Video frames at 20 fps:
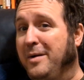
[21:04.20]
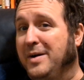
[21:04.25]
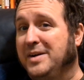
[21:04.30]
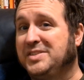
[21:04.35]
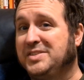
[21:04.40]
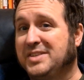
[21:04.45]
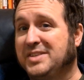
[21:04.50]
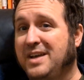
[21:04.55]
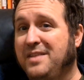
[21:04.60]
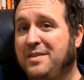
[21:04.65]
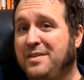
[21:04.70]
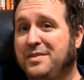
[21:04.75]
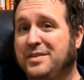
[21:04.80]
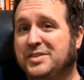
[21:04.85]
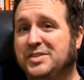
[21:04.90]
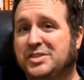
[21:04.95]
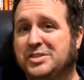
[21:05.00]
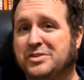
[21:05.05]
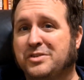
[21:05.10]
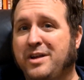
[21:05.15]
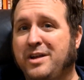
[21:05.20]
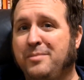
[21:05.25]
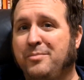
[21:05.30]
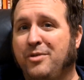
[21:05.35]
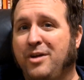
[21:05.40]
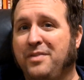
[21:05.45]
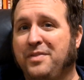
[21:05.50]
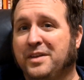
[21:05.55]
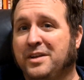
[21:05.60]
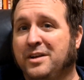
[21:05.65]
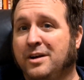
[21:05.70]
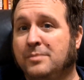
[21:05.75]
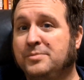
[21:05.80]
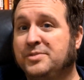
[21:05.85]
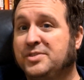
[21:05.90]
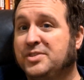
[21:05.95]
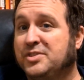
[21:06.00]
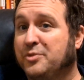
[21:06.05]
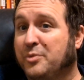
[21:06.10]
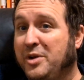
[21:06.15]
how I said that this trade brought the
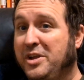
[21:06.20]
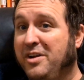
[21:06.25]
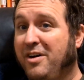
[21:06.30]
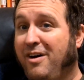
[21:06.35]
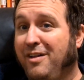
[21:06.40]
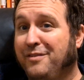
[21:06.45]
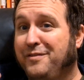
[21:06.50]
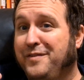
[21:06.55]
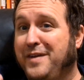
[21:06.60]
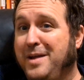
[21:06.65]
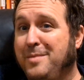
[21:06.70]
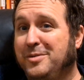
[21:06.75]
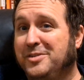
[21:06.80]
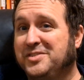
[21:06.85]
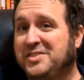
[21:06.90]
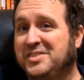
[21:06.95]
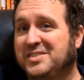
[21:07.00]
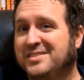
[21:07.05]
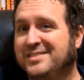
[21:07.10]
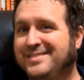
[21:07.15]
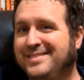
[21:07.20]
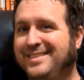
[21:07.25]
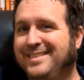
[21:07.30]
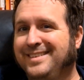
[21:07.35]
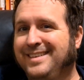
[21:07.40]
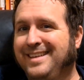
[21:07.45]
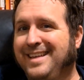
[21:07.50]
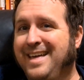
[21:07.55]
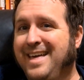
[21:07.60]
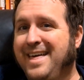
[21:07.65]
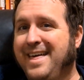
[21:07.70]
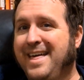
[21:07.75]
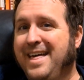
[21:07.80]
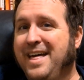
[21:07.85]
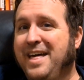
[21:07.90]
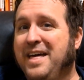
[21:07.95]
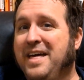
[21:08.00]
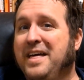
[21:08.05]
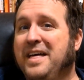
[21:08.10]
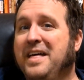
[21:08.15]
Cubs 3 Hall of Famers?
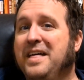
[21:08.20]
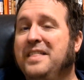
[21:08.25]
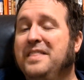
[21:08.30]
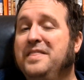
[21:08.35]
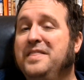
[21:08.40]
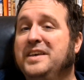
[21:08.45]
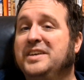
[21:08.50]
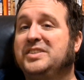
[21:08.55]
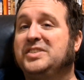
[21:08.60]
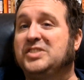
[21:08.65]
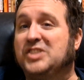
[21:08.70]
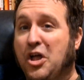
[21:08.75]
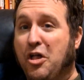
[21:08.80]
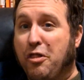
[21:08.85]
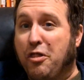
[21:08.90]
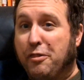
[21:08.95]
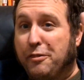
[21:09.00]
This